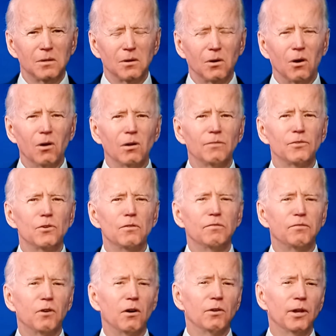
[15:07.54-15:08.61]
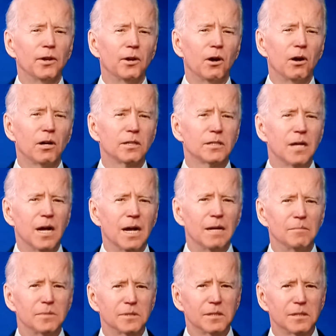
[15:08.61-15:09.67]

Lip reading: All of you who fall on hard times,